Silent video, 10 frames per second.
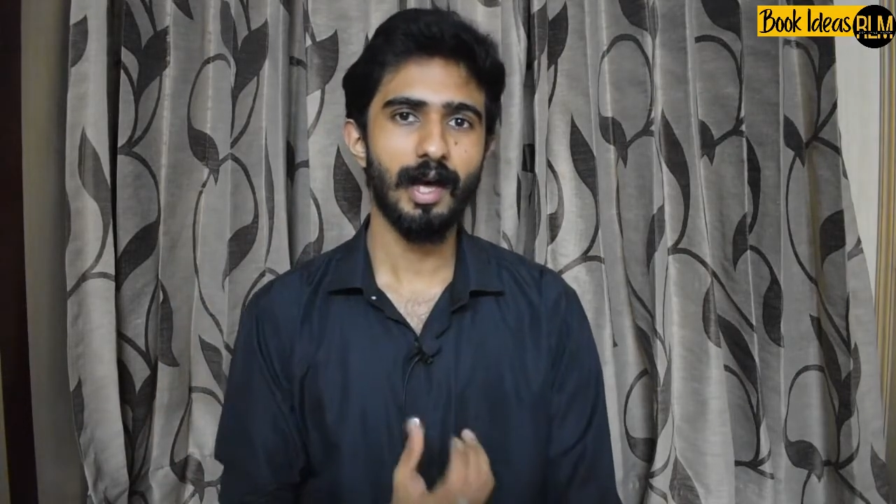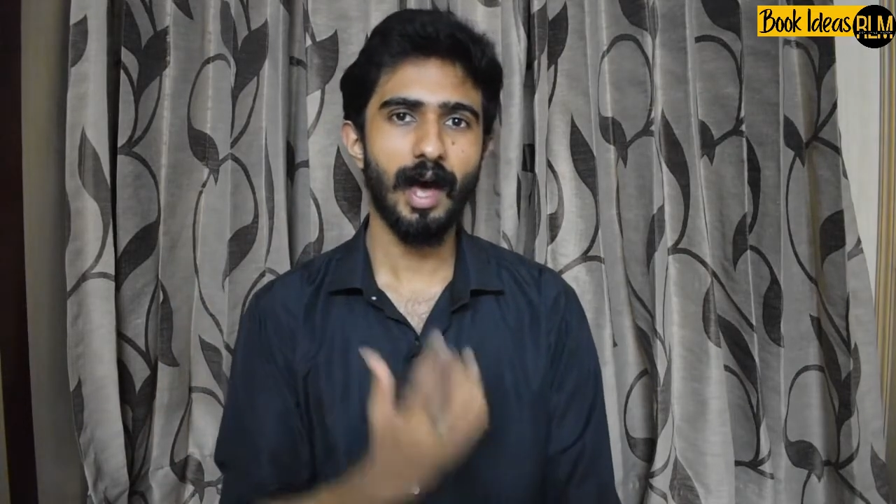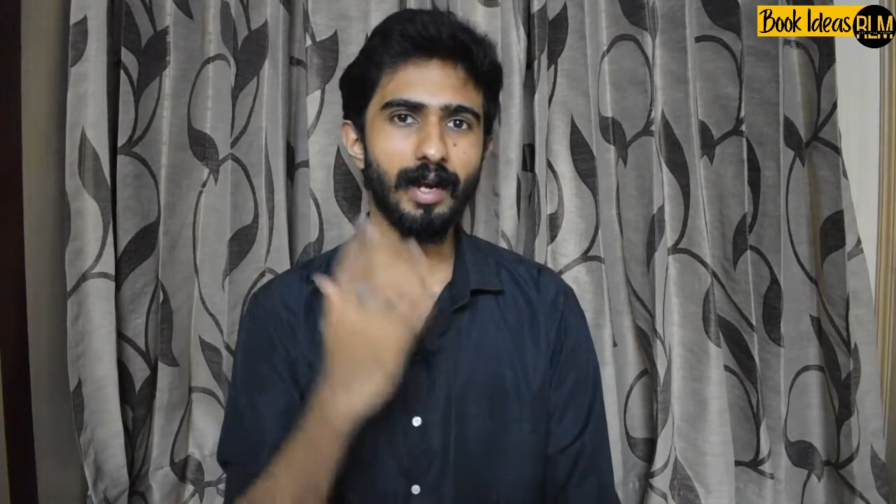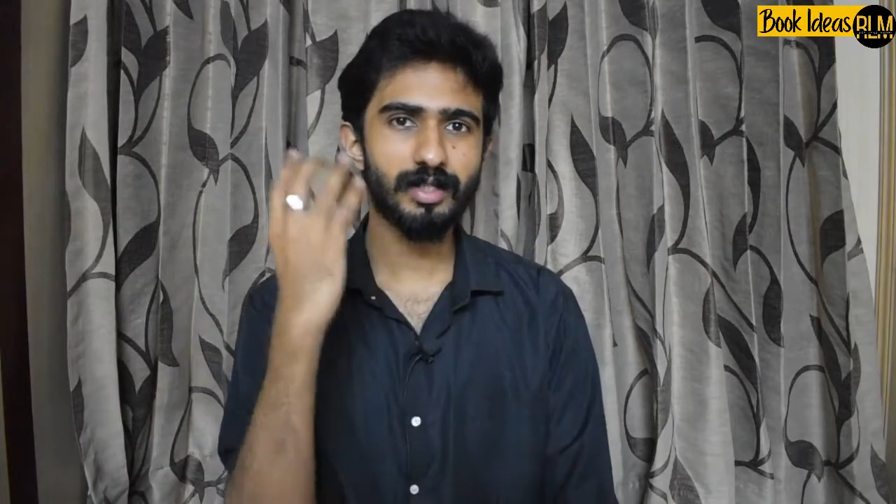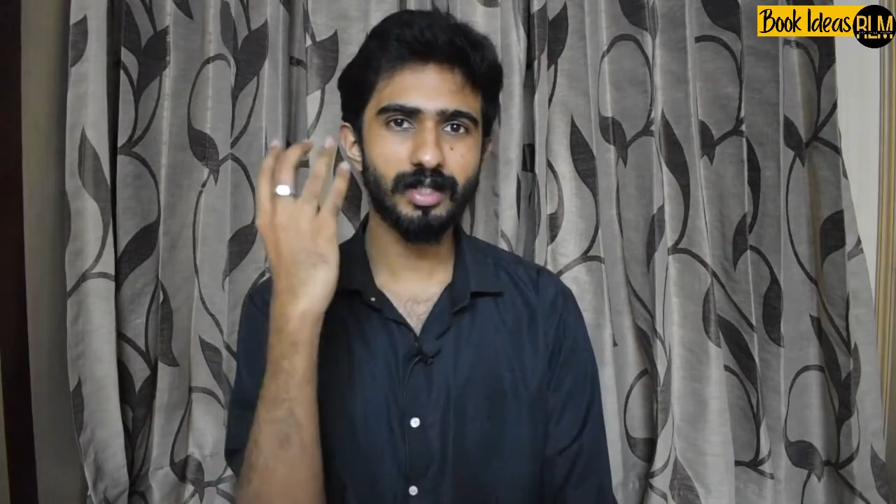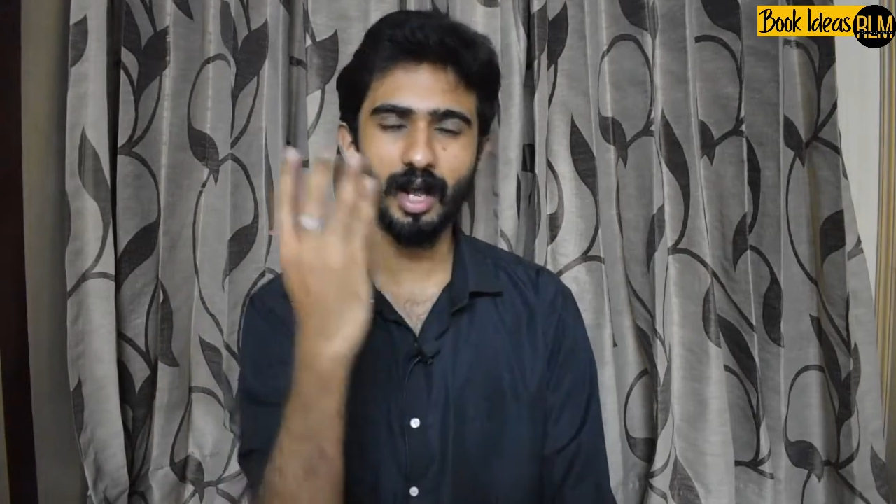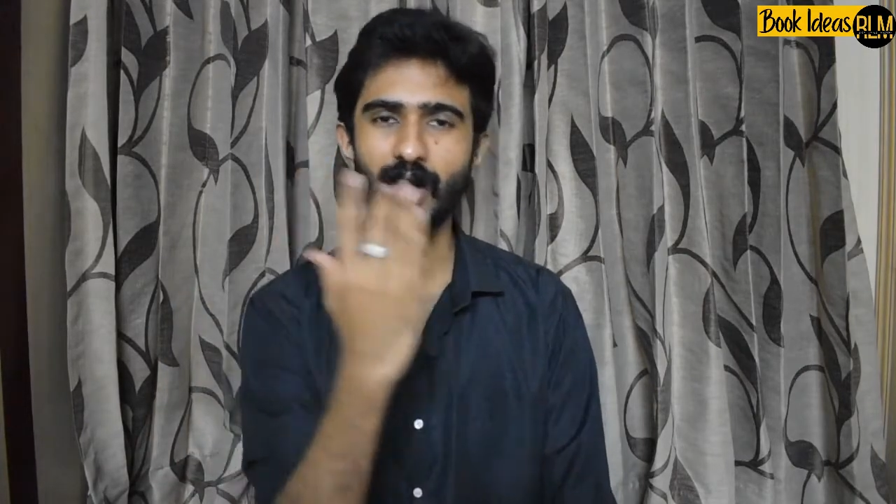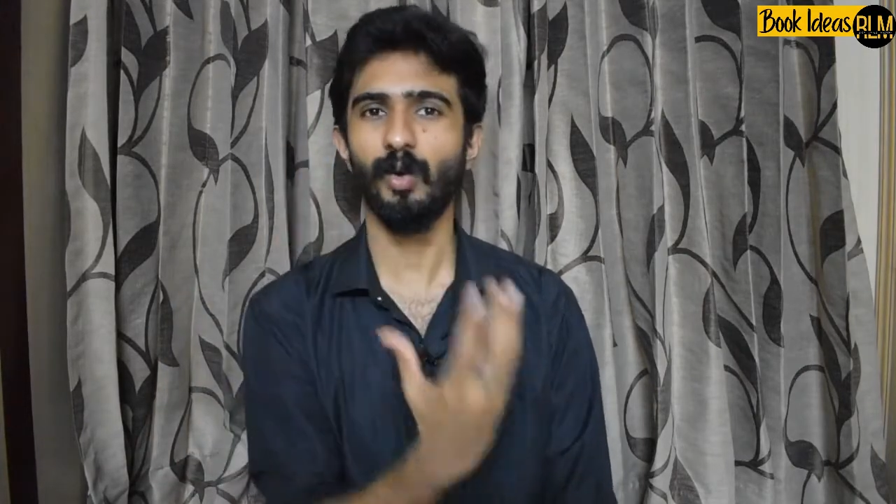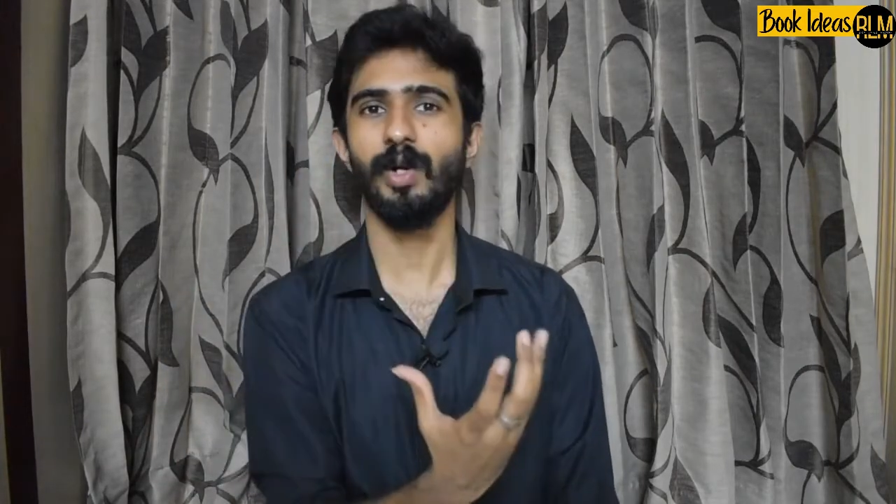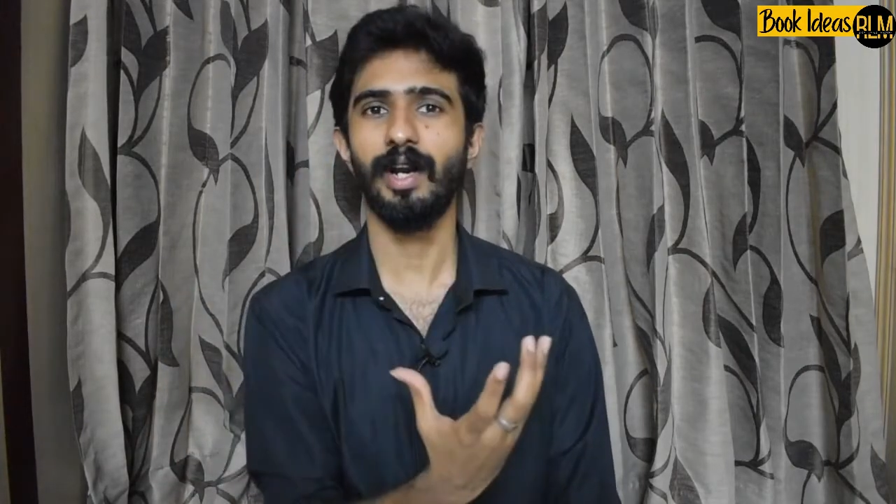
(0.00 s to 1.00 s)
are
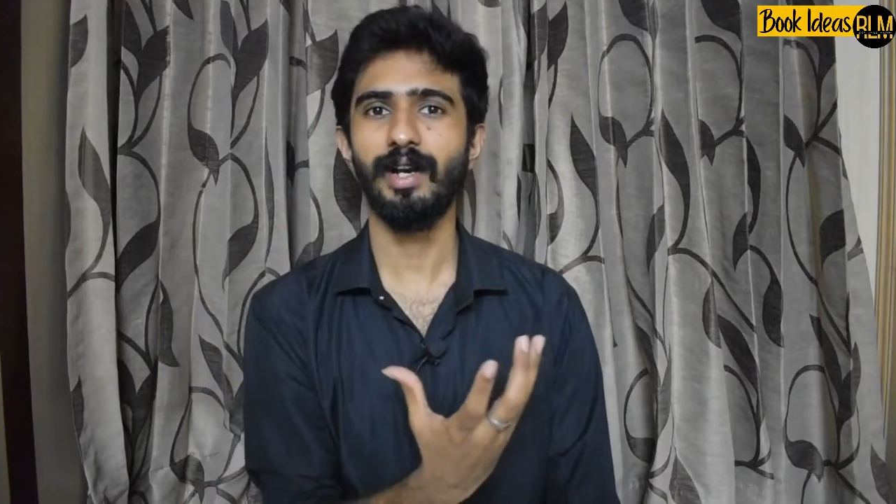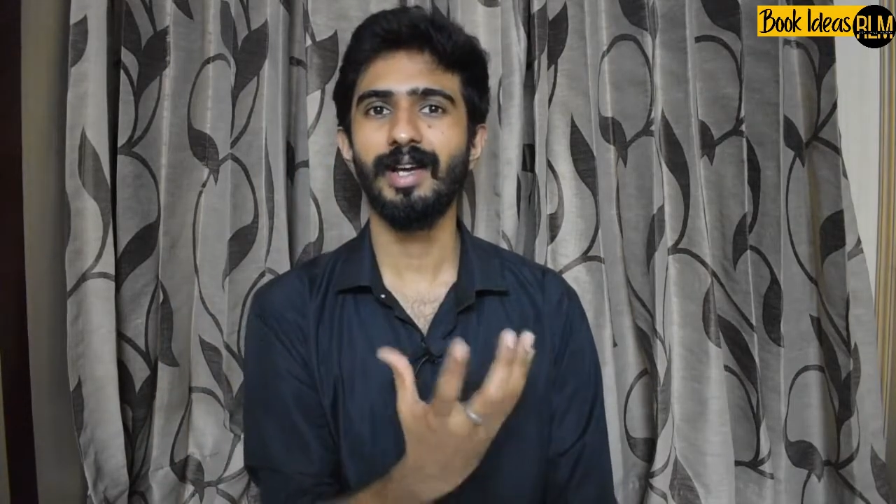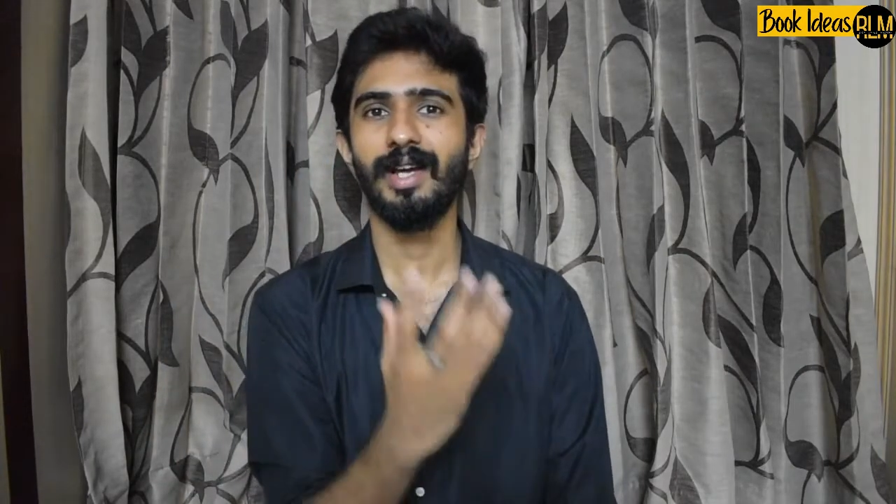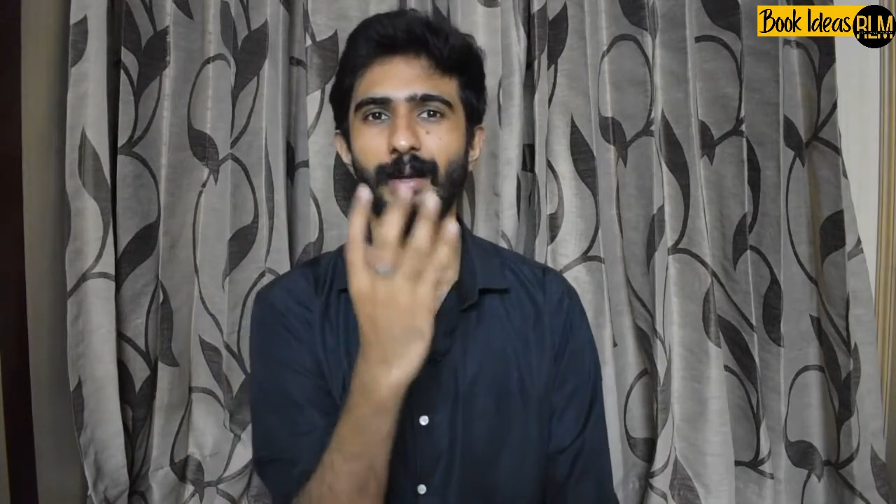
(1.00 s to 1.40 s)
surrounded